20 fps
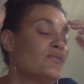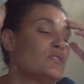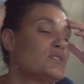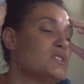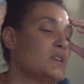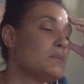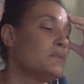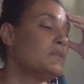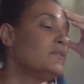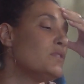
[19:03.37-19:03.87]
for
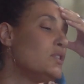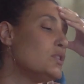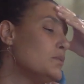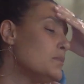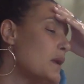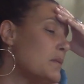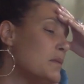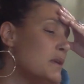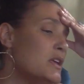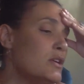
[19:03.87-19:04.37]
some of you,
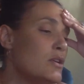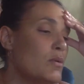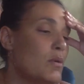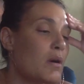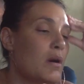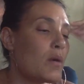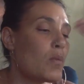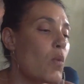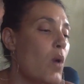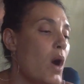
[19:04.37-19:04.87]
maybe you
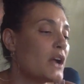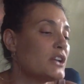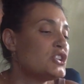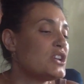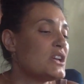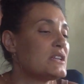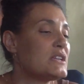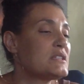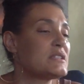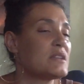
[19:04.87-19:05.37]
are
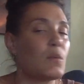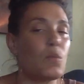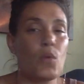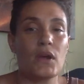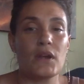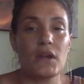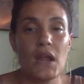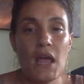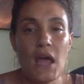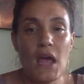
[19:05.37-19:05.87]
watching
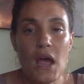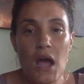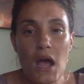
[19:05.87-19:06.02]
someone,